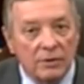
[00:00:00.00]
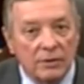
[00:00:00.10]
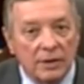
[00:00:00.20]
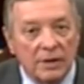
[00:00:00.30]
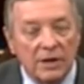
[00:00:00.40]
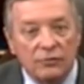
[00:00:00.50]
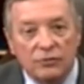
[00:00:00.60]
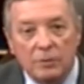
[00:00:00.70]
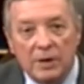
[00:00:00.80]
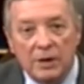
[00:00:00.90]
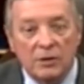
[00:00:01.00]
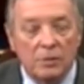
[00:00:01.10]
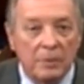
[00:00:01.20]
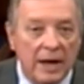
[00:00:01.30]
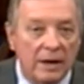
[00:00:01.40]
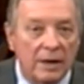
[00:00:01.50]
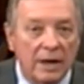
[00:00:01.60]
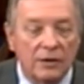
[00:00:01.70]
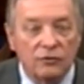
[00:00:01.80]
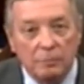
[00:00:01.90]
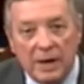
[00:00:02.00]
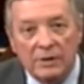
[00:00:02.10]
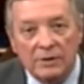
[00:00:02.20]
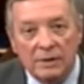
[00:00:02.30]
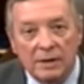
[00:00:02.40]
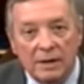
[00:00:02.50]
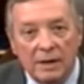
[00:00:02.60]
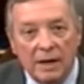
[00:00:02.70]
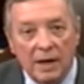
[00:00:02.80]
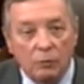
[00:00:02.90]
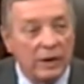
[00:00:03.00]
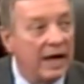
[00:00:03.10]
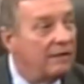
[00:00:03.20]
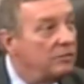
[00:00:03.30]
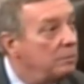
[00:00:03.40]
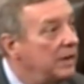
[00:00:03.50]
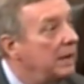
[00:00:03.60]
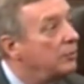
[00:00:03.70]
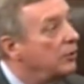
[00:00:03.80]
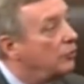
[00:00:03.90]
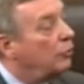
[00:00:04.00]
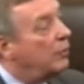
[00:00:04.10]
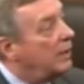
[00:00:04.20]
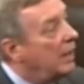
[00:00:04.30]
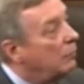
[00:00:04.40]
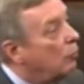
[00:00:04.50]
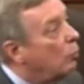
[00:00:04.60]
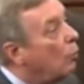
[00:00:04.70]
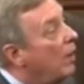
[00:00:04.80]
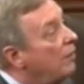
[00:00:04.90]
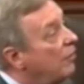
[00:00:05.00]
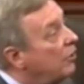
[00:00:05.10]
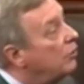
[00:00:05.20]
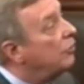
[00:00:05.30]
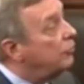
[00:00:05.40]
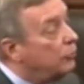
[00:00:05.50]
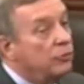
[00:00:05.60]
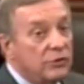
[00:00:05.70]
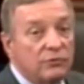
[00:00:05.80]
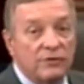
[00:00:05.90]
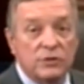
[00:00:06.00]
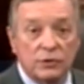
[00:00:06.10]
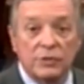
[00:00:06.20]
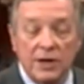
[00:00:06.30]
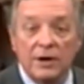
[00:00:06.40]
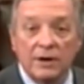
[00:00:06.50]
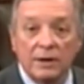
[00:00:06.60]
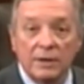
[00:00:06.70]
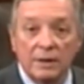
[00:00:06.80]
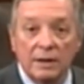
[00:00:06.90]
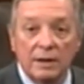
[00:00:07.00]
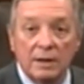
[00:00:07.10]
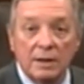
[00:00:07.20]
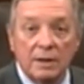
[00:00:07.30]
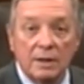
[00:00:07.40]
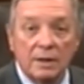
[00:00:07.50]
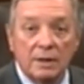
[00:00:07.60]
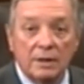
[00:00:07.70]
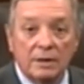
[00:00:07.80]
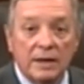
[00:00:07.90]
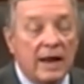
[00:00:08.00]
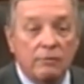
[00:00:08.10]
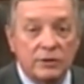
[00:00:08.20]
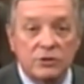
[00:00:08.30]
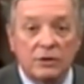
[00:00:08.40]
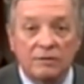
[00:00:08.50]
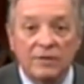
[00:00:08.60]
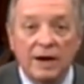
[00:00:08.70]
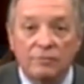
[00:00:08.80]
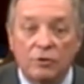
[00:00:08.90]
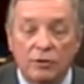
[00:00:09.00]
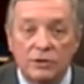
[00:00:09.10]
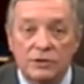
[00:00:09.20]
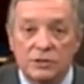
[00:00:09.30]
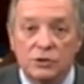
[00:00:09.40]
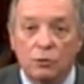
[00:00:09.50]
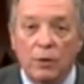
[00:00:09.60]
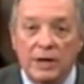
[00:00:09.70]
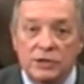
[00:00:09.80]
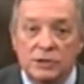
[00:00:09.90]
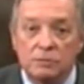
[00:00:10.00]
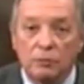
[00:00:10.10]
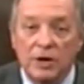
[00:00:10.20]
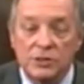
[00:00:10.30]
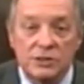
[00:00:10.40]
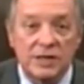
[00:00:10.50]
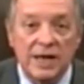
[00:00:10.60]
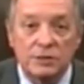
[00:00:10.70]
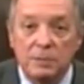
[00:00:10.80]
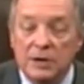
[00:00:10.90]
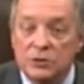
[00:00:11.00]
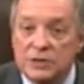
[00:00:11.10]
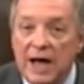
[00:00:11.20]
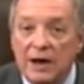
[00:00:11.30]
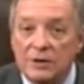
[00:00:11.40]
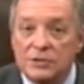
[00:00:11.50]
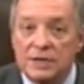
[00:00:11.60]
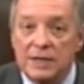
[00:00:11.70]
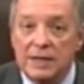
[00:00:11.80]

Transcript: that needs to be debated and spent and we haven't been able to do it, and we're one third through this fiscal year. The net result of that, of course, is to waste precious taxpayers' dollars